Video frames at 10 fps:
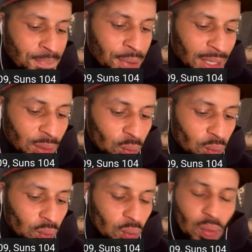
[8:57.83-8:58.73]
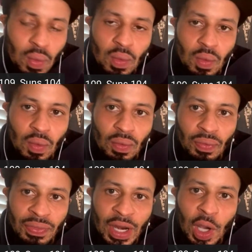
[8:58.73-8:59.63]
But
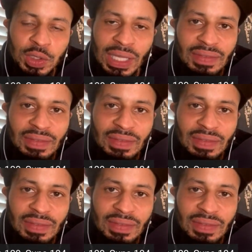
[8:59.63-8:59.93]
they also have